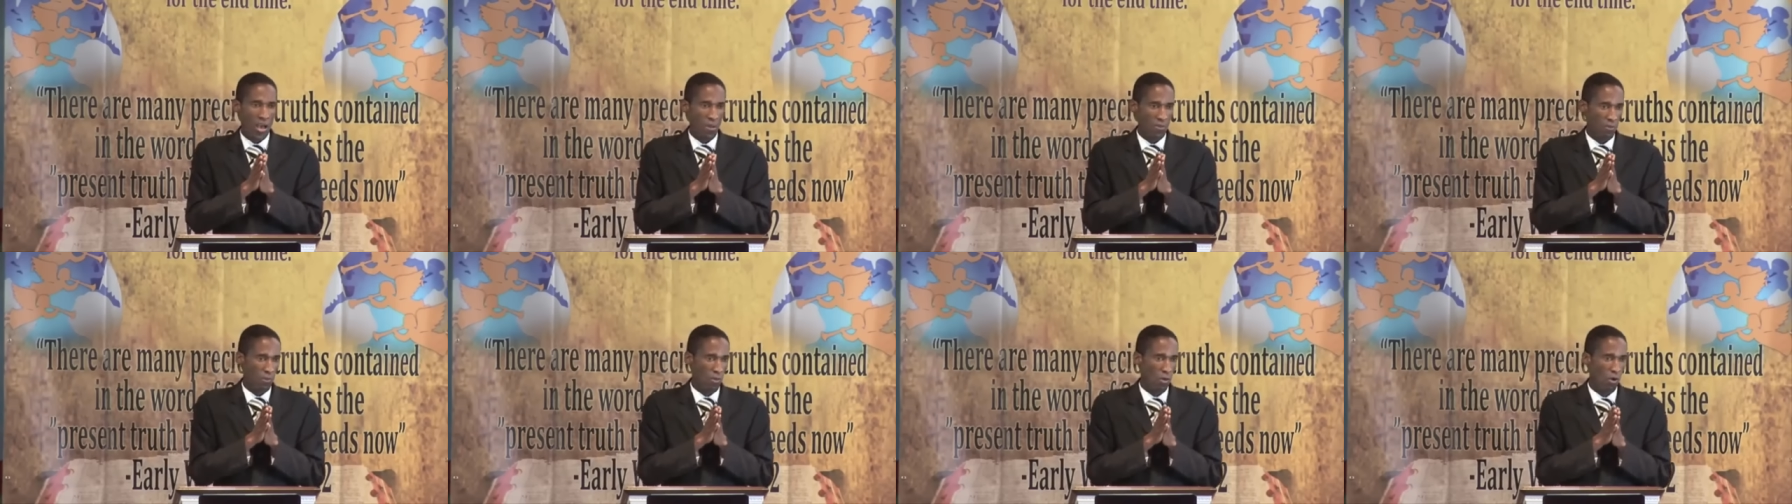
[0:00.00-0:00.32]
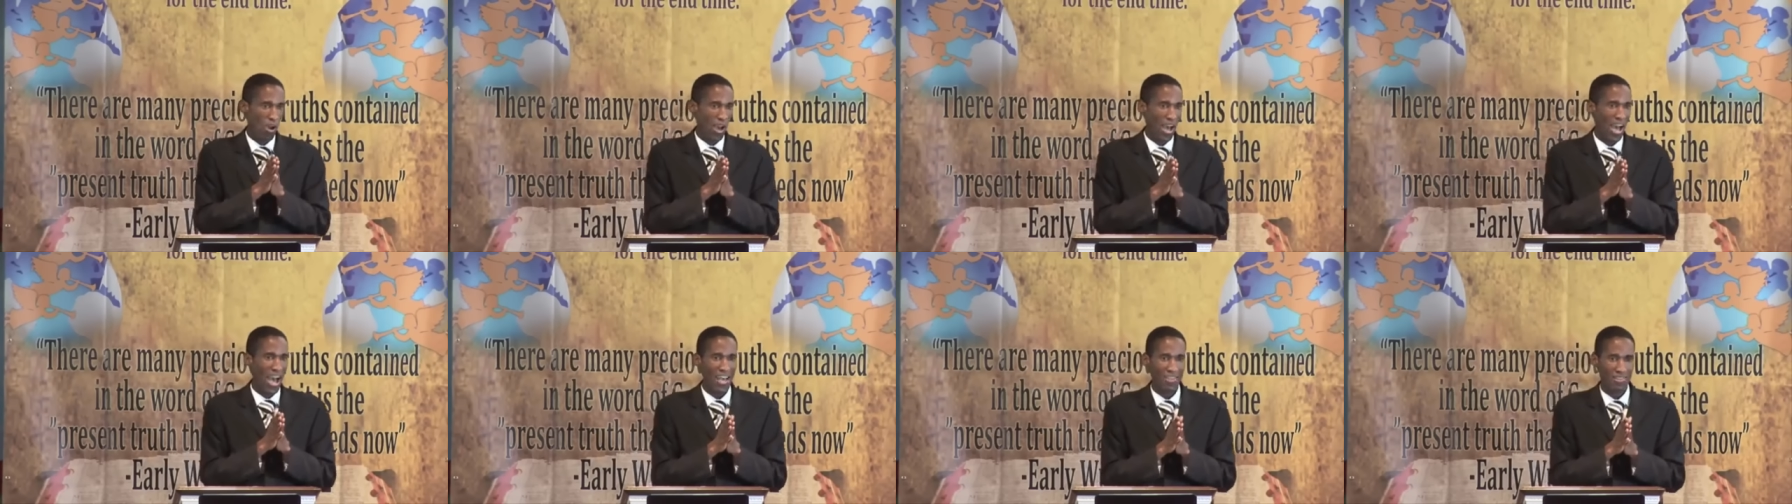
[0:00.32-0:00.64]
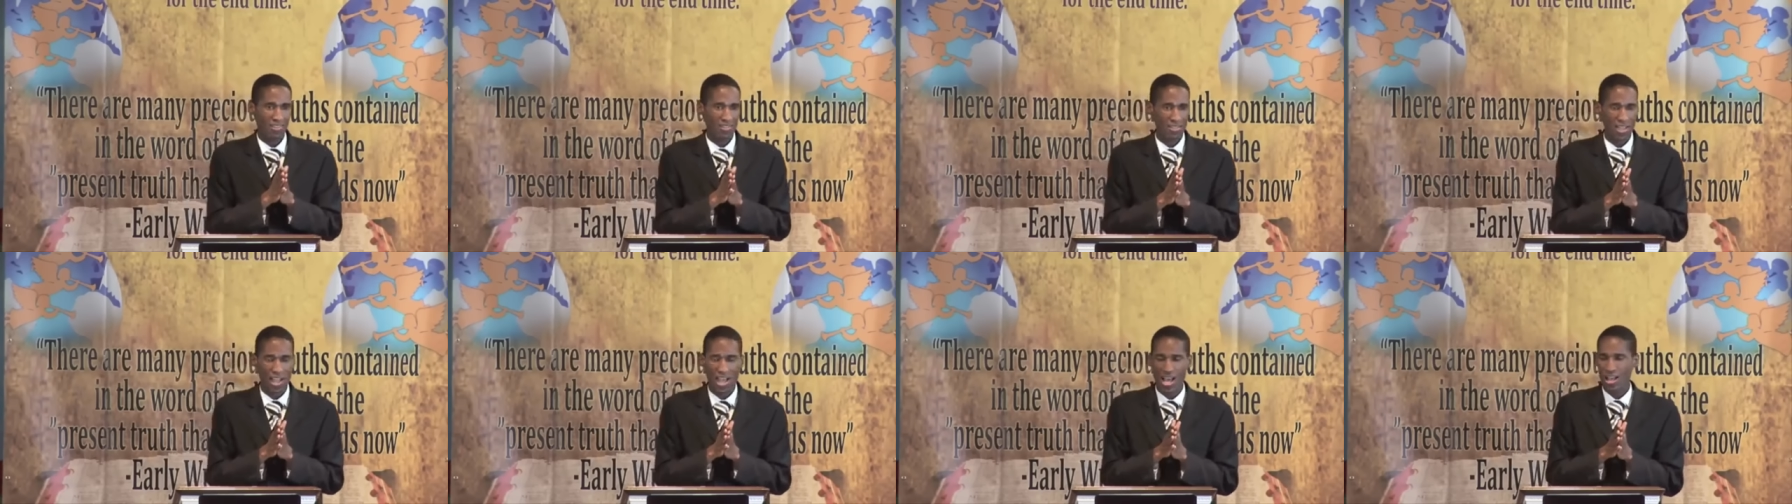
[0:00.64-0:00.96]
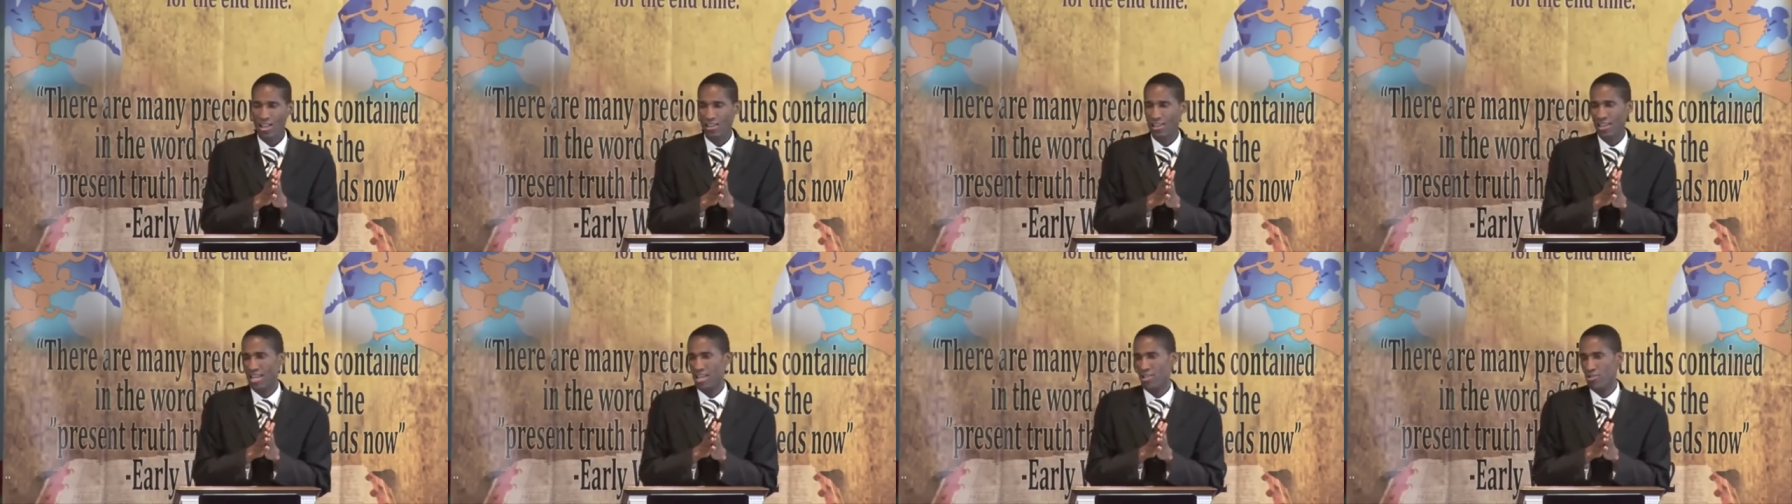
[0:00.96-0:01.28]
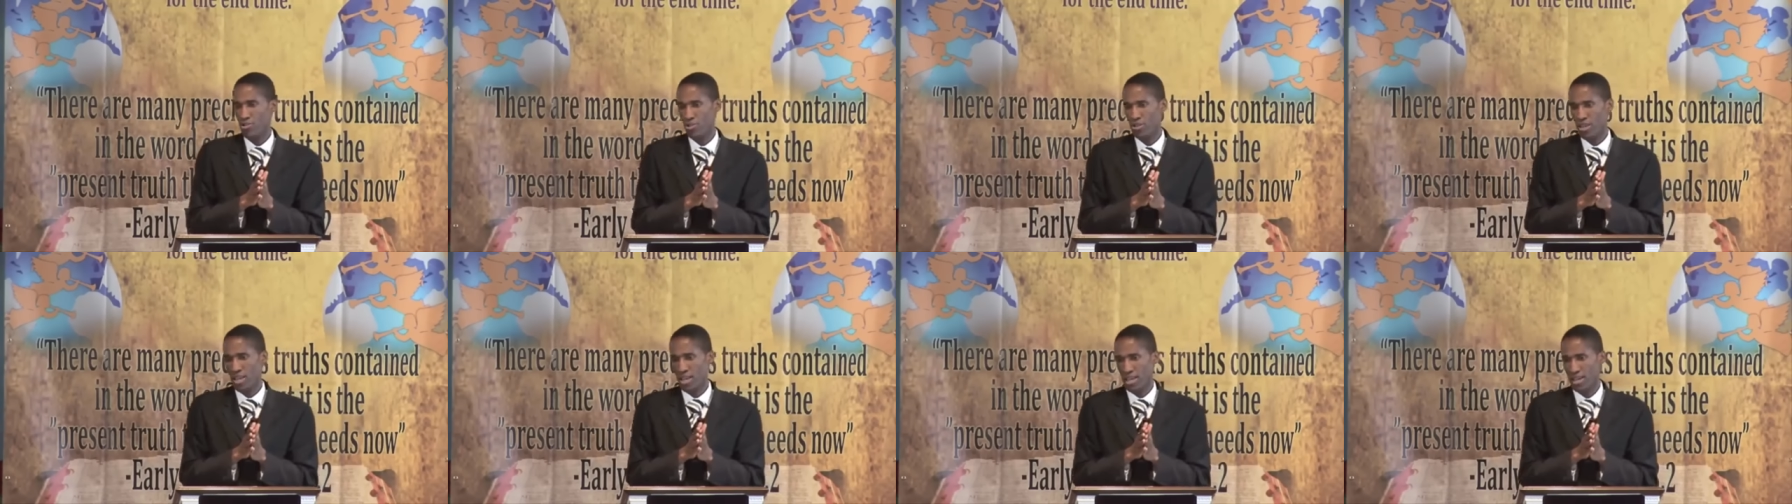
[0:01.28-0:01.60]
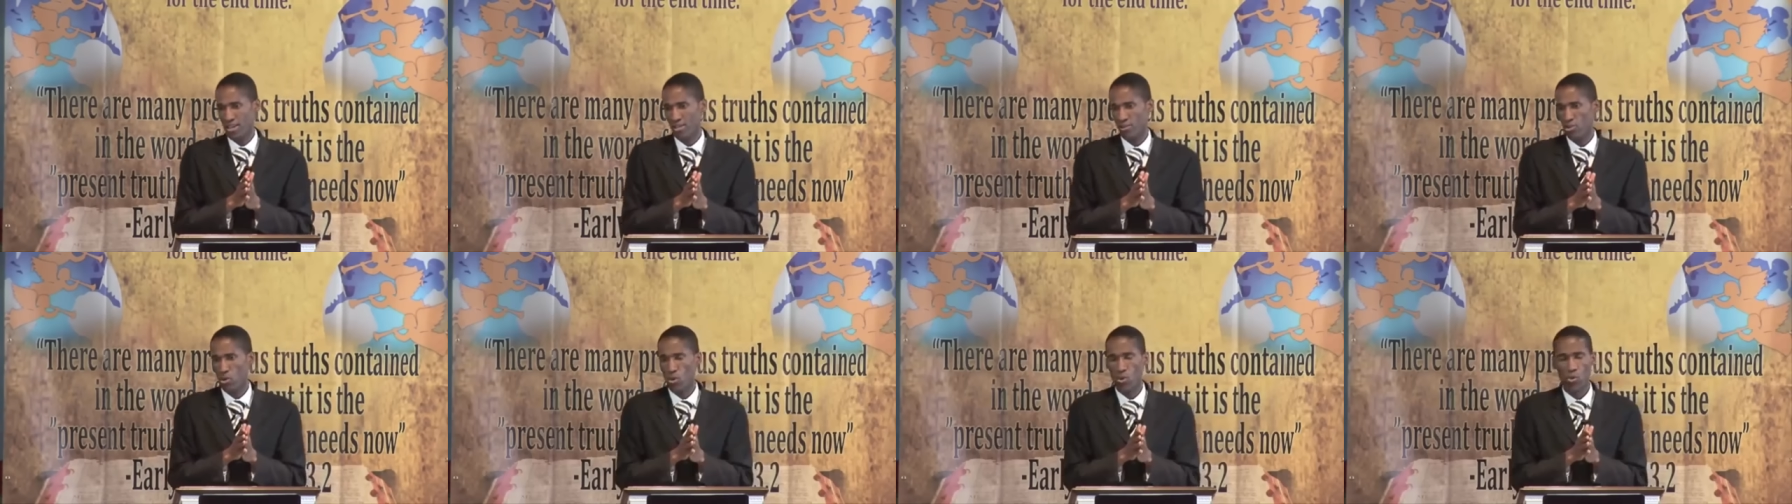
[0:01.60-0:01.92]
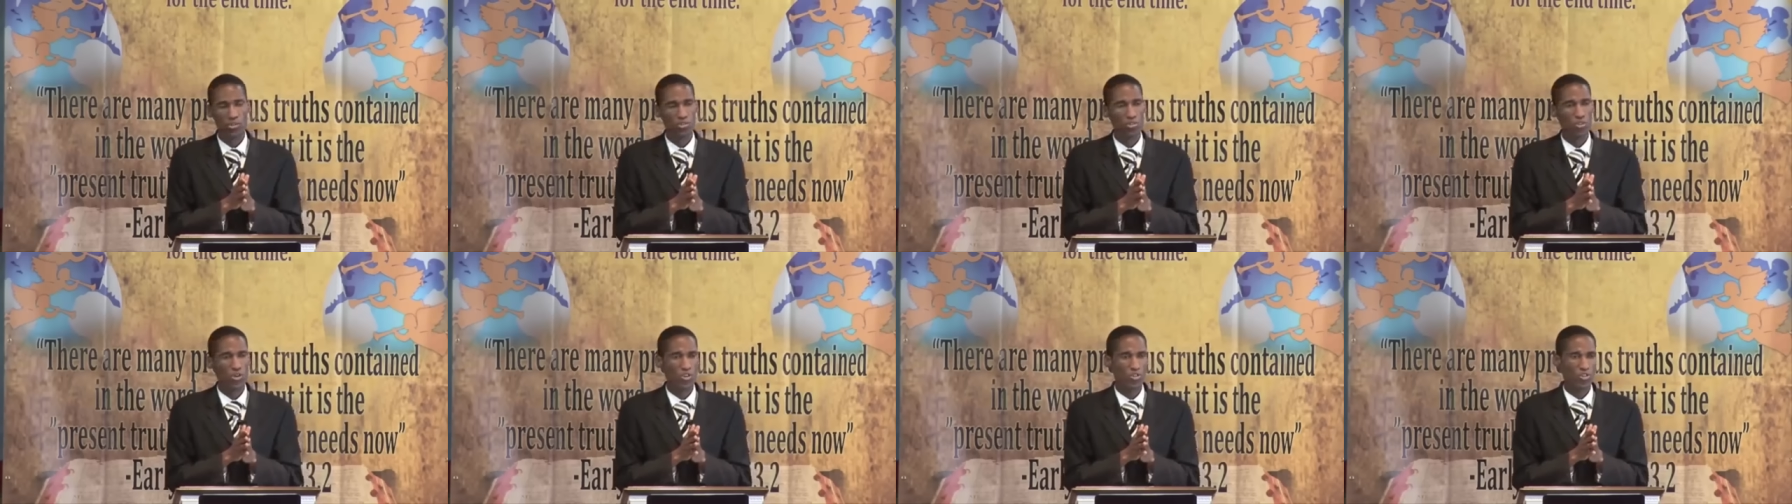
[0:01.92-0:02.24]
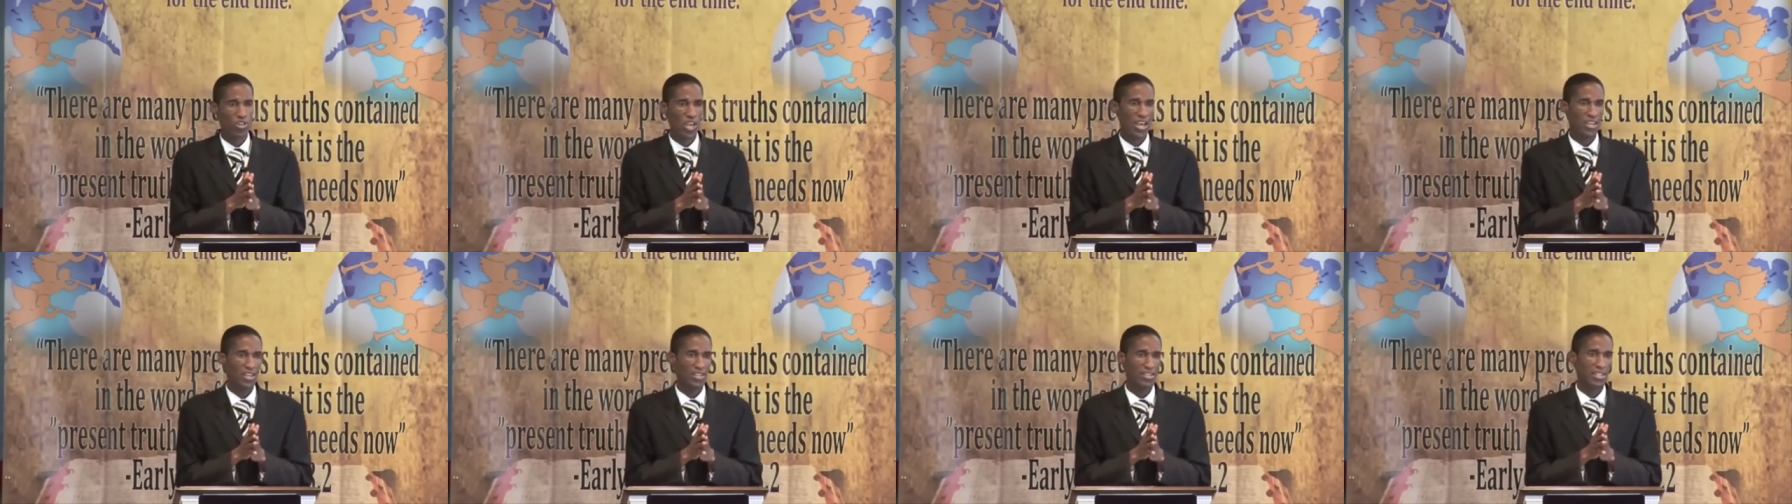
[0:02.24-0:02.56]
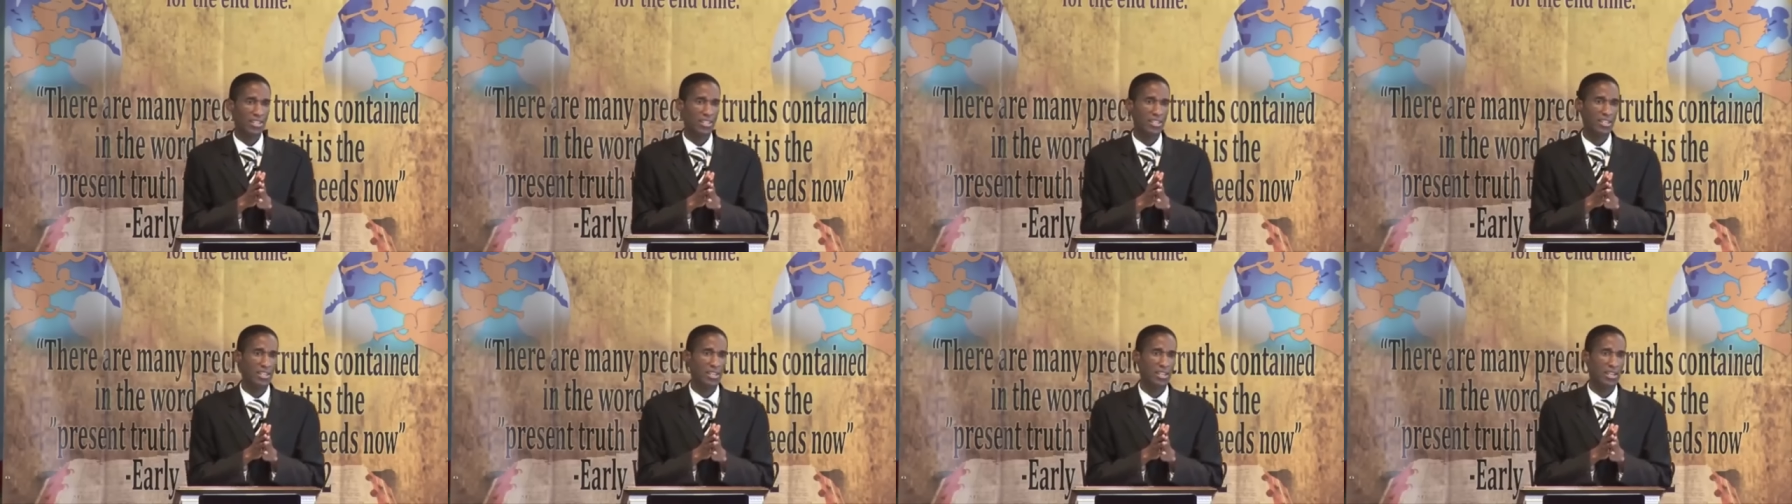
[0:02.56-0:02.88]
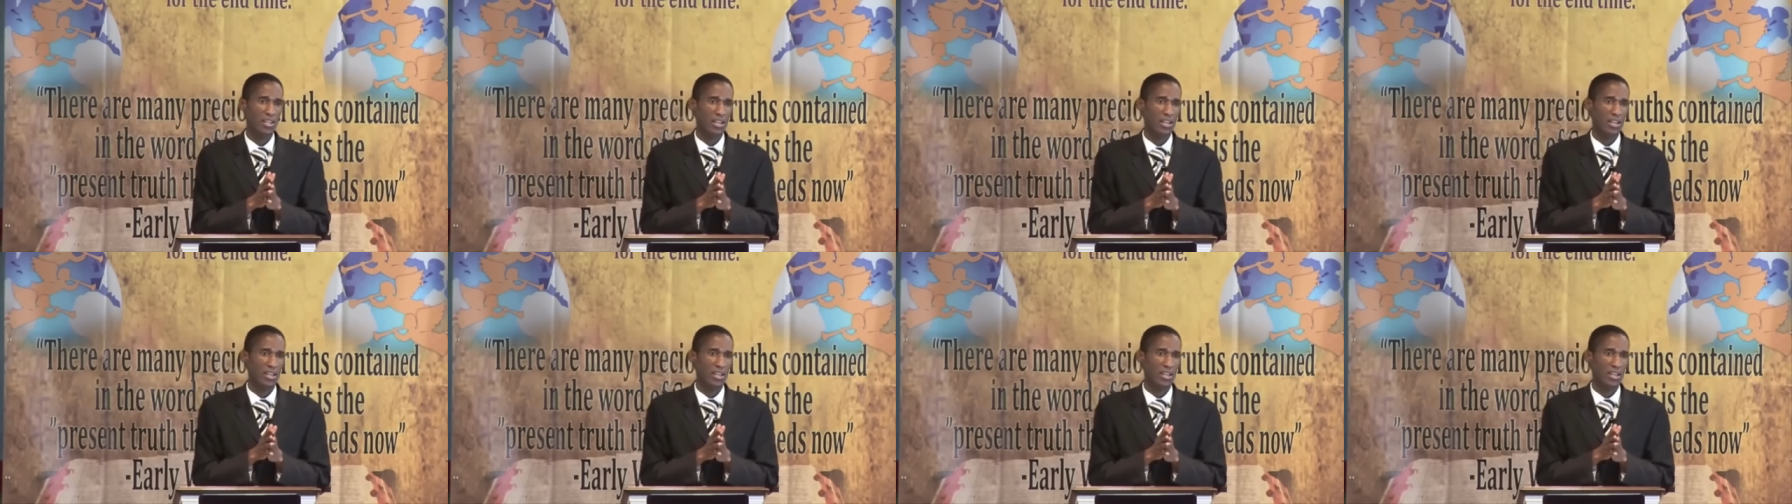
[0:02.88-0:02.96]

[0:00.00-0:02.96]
more hostile each day towards Christianity.